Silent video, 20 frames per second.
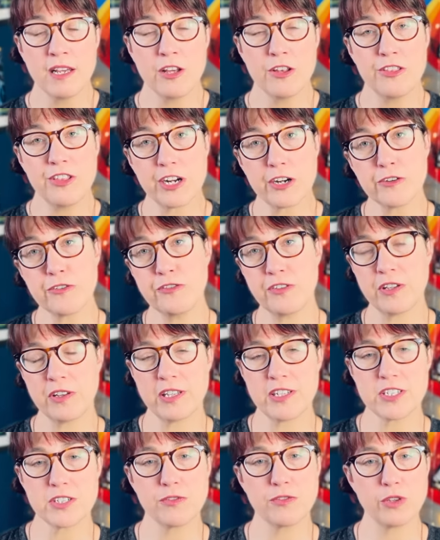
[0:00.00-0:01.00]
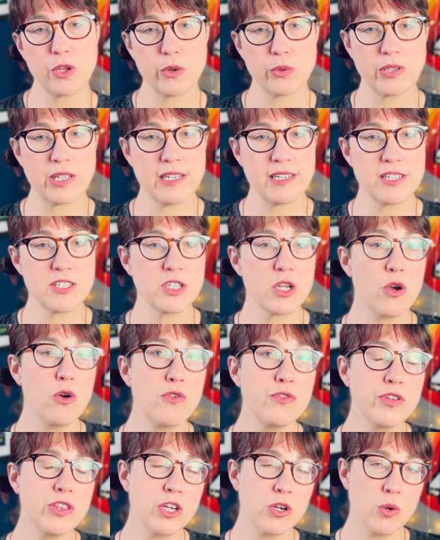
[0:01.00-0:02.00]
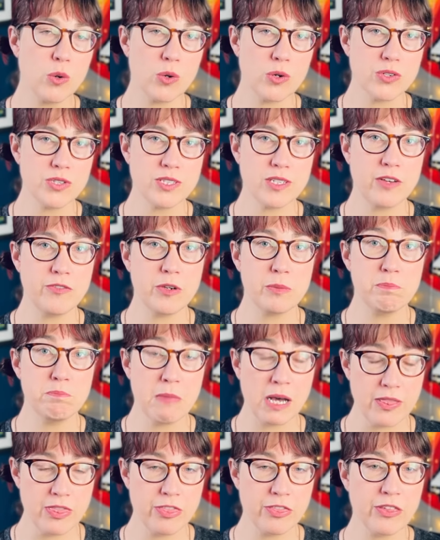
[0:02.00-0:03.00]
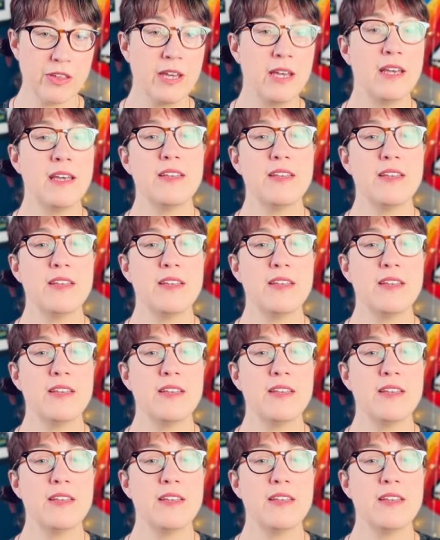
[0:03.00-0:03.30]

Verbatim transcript: their feelings of loneliness over the course of a month.